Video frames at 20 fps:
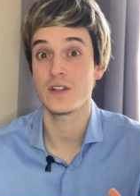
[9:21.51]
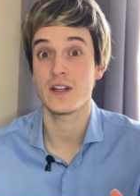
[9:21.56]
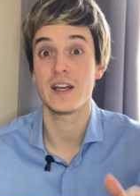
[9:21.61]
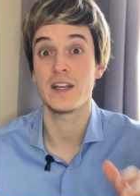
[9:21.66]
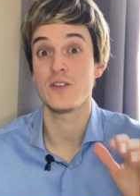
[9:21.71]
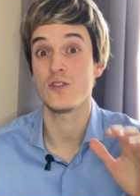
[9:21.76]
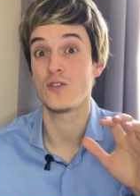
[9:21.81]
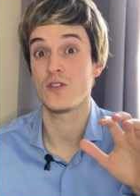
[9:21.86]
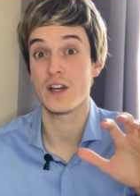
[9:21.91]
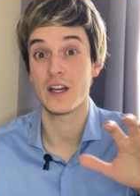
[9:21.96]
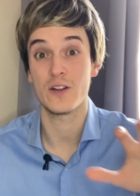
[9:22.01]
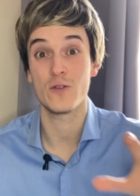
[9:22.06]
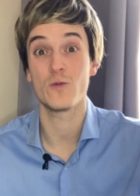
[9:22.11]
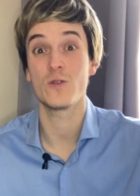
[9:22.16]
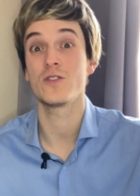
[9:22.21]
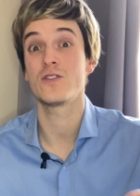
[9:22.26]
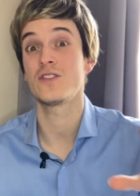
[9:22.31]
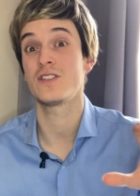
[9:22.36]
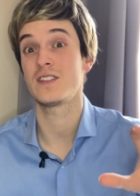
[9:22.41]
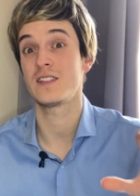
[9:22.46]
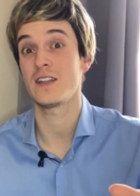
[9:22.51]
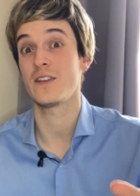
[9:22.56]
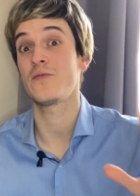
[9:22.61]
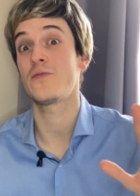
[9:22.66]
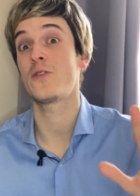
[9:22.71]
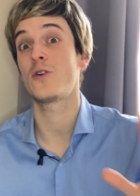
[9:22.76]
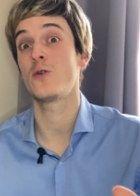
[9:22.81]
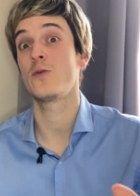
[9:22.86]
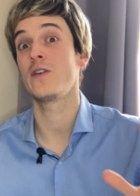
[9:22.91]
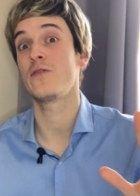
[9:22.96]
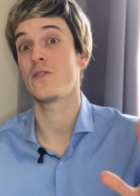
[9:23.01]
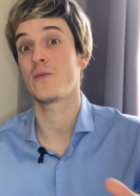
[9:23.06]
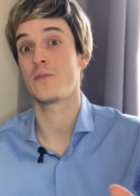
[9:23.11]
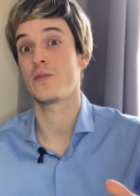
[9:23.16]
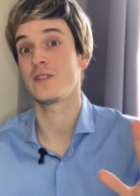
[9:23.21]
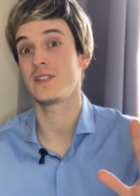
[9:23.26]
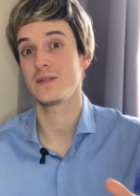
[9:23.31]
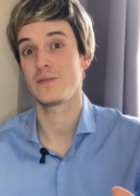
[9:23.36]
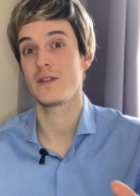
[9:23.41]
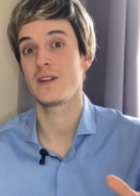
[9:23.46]
and you want to stay far away from
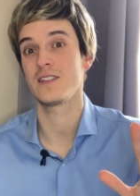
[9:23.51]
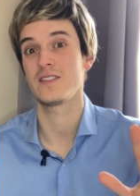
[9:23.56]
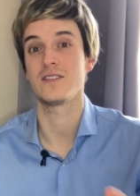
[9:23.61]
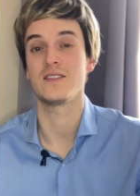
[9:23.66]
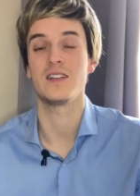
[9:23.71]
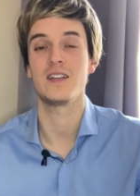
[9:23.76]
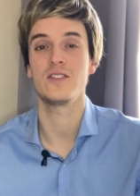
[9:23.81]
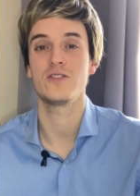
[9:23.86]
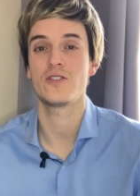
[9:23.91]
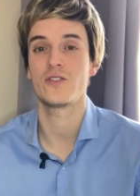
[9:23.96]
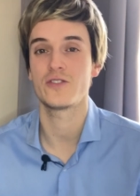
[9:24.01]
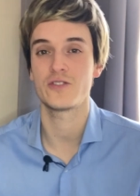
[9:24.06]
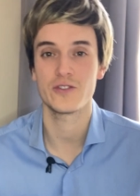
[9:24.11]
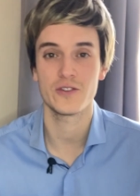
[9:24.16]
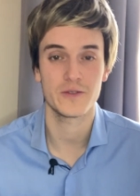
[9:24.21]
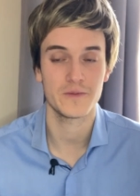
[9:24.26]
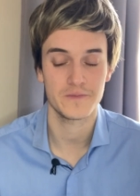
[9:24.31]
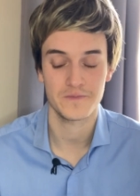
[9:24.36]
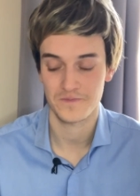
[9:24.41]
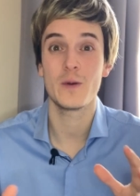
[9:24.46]
possible as a danger zone.